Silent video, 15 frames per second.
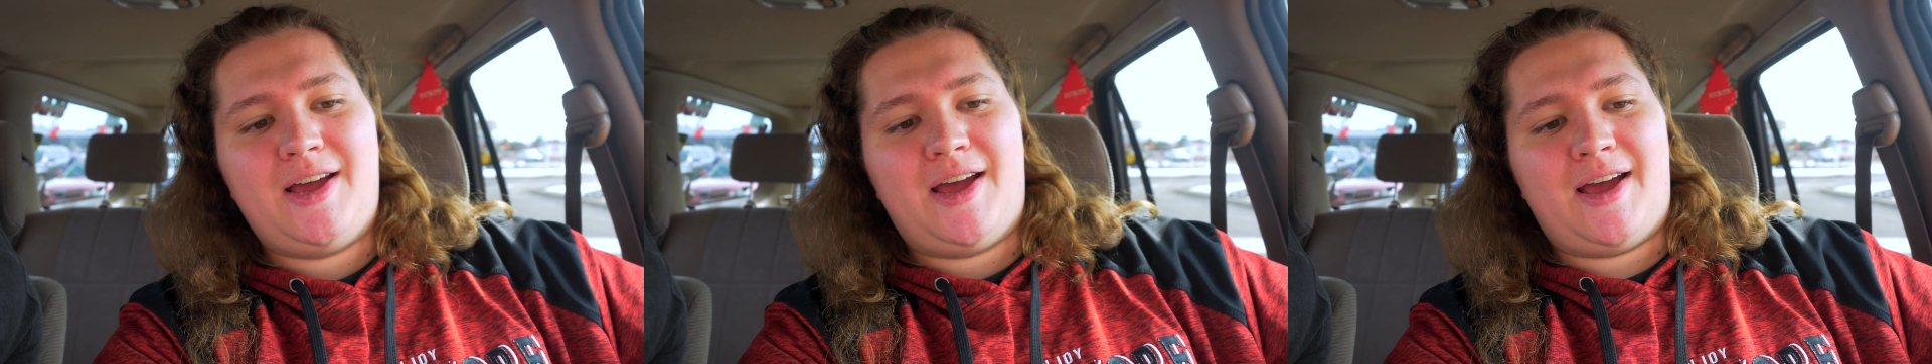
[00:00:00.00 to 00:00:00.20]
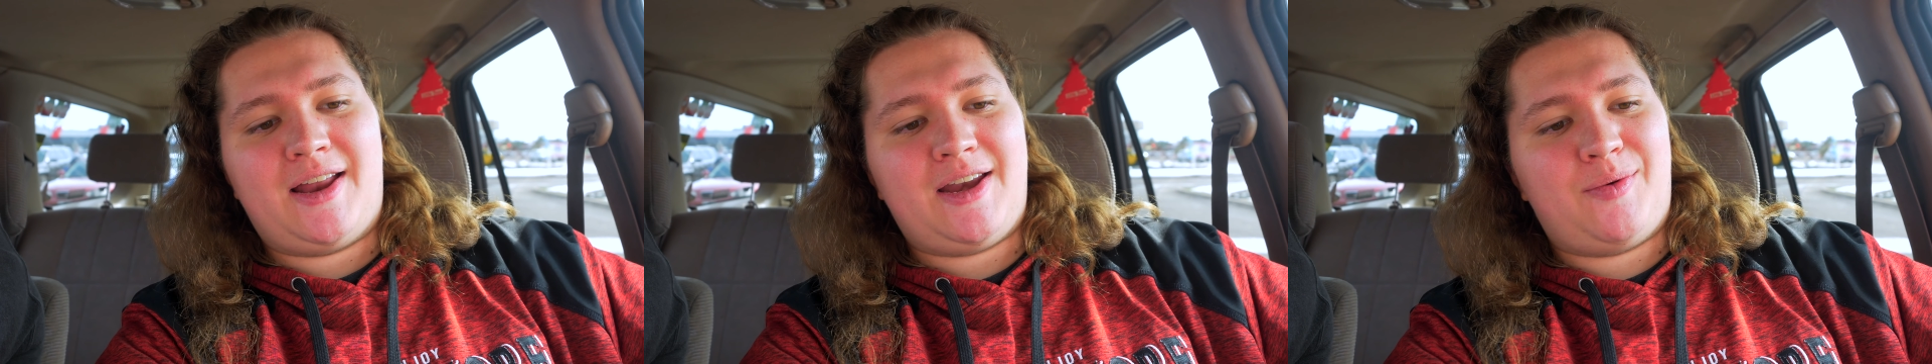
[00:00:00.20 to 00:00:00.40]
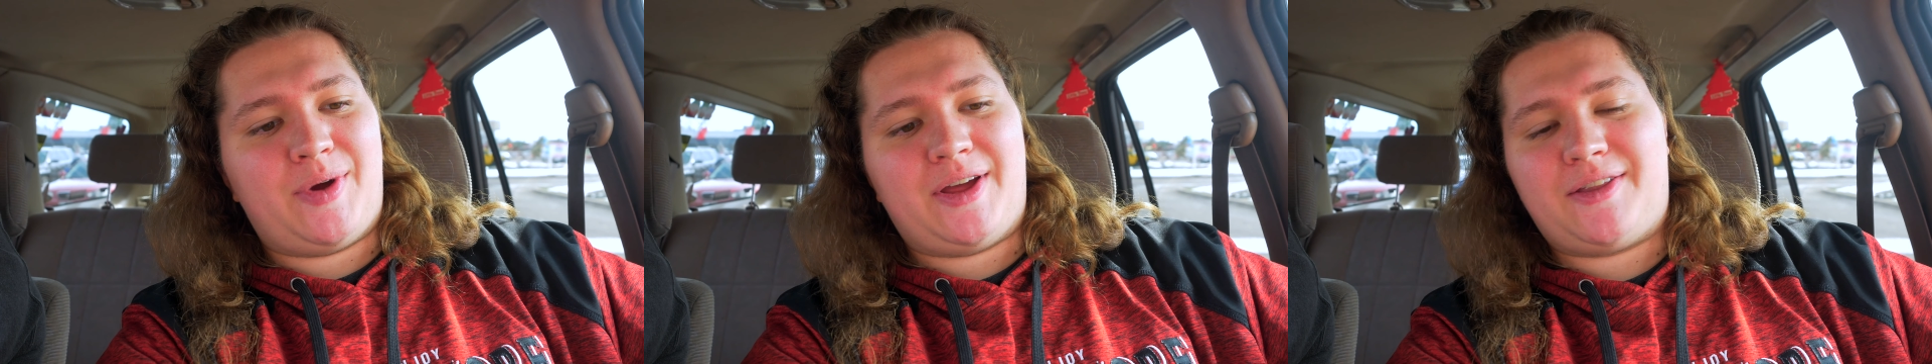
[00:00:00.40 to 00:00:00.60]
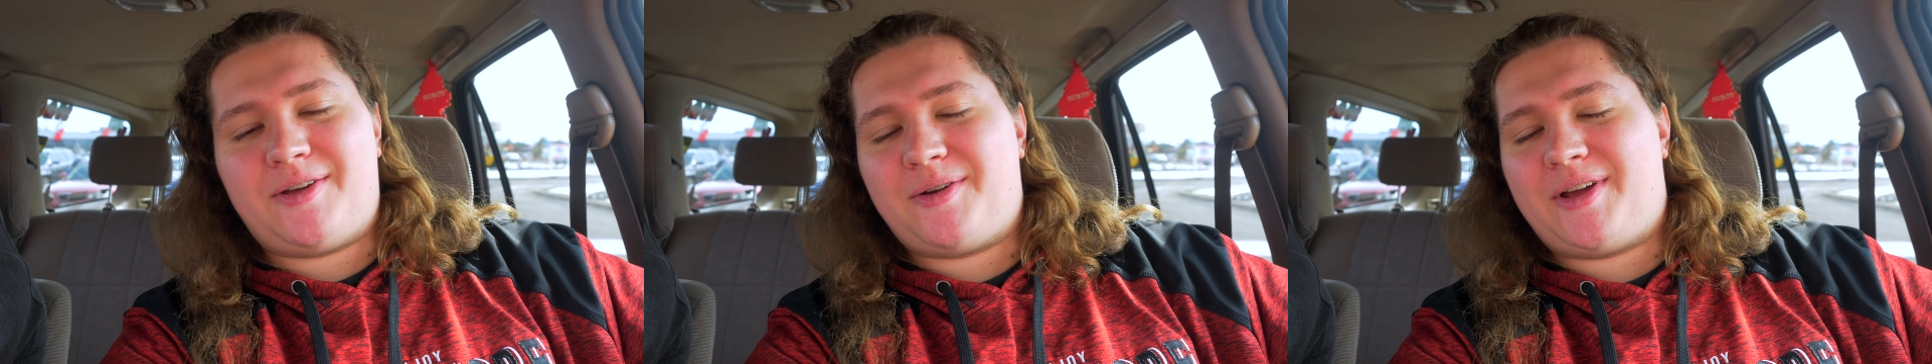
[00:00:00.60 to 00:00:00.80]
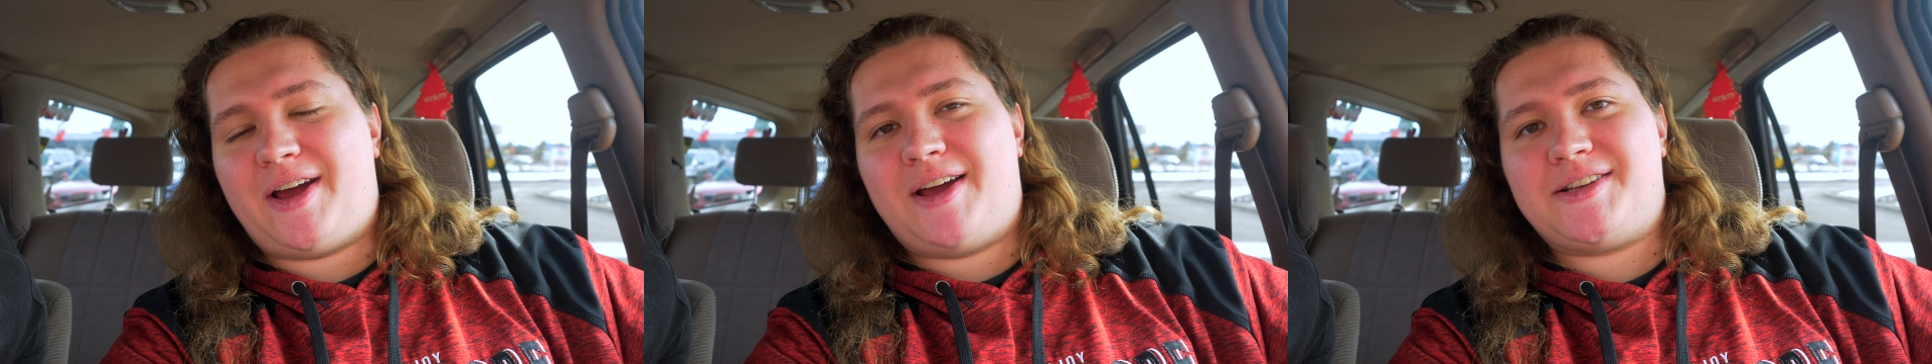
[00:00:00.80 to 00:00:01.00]
Anyway,
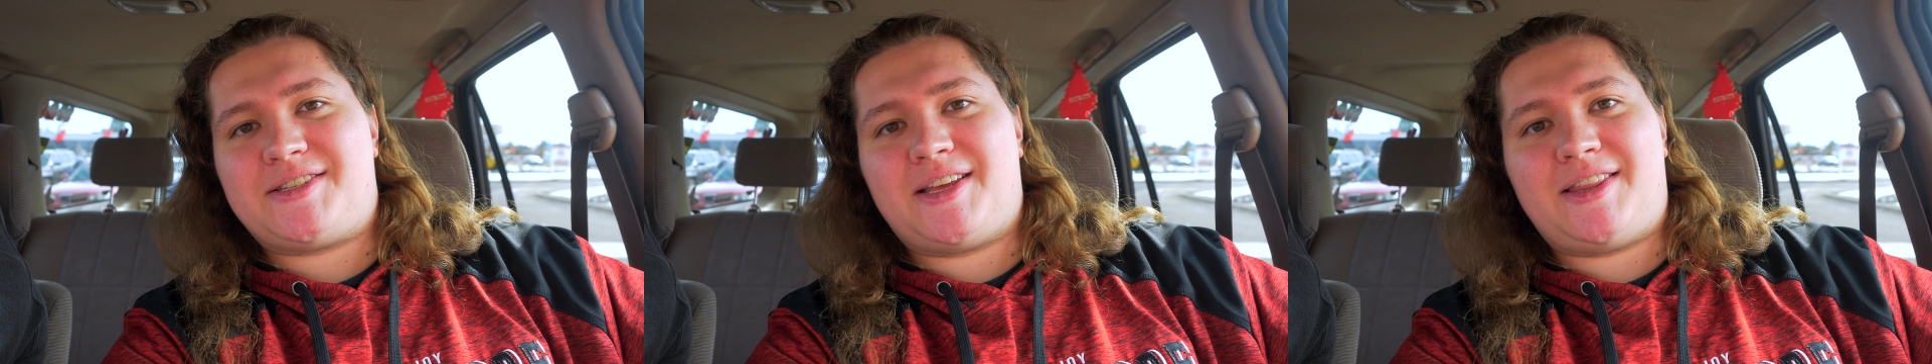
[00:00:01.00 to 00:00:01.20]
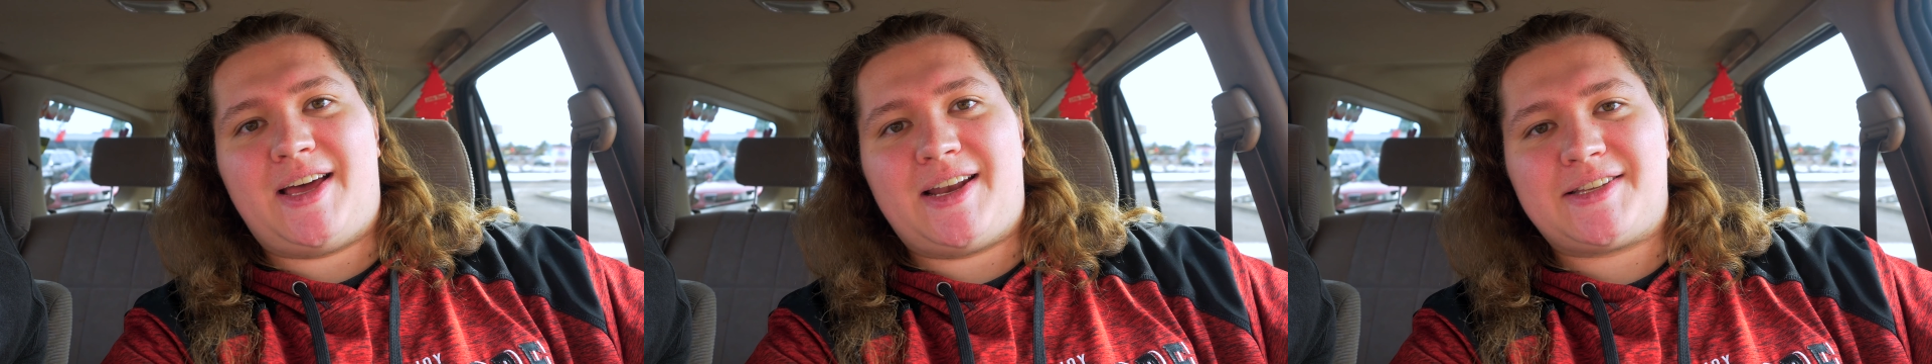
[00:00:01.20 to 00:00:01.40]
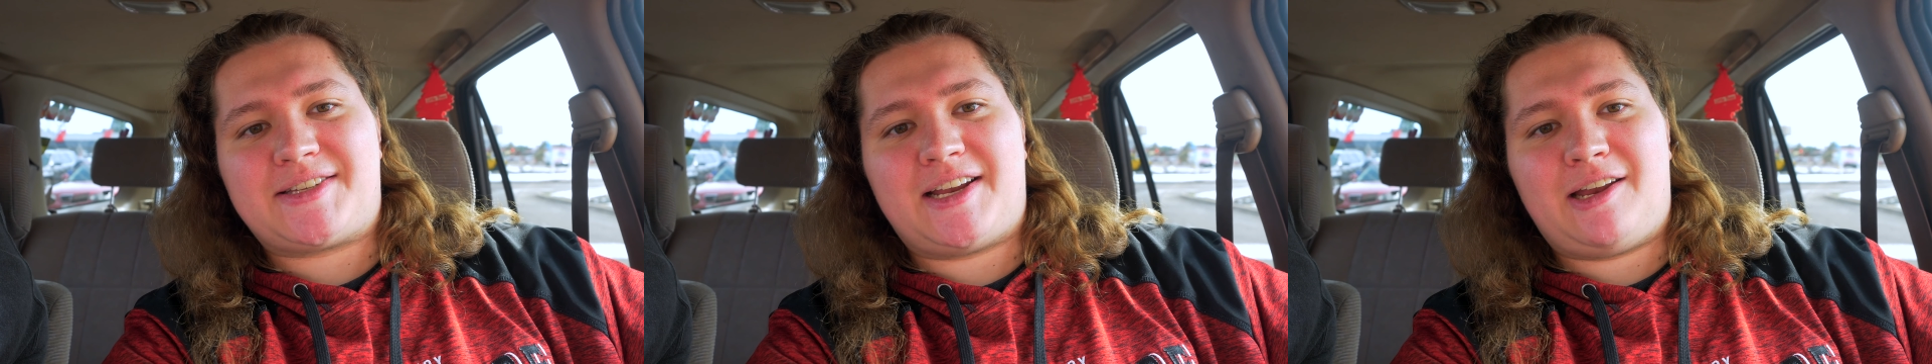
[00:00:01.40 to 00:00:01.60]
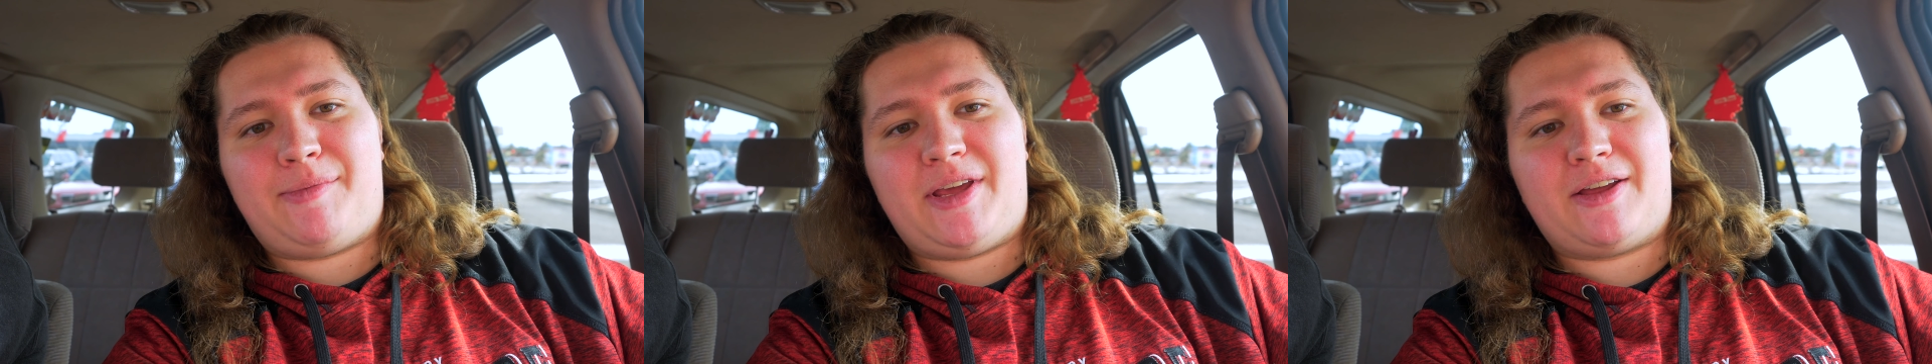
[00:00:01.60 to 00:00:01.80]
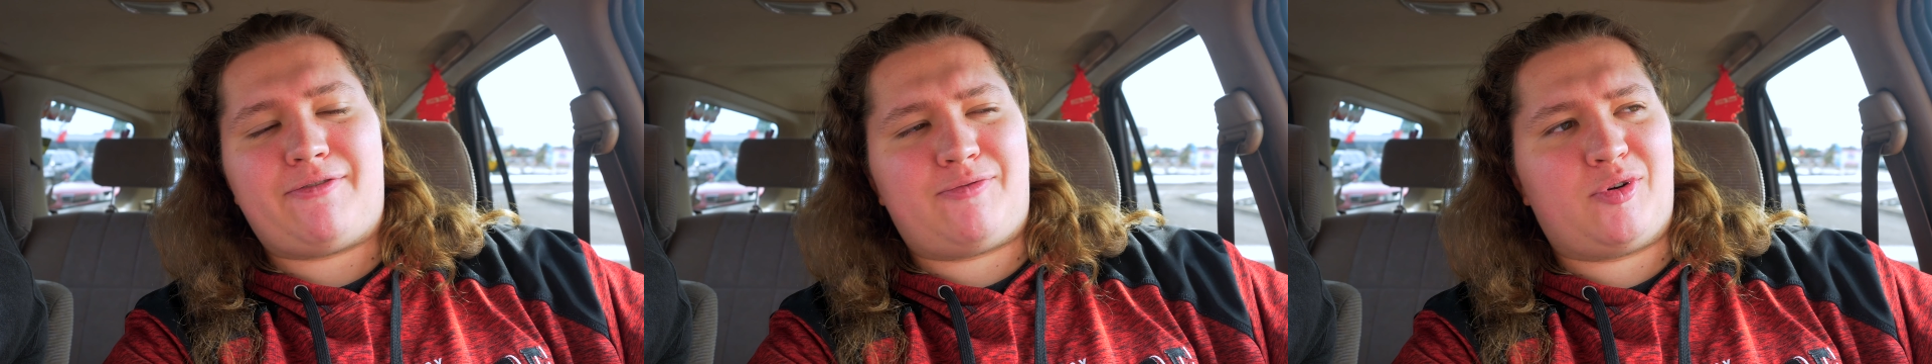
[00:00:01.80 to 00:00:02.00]
though, guys, that is going to
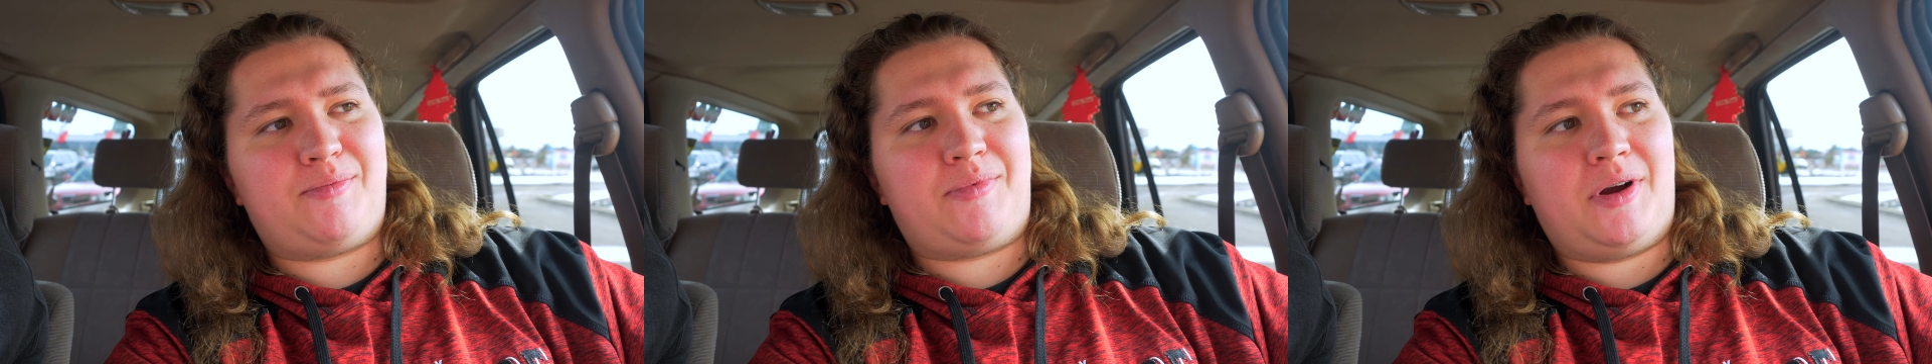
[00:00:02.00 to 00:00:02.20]
be it for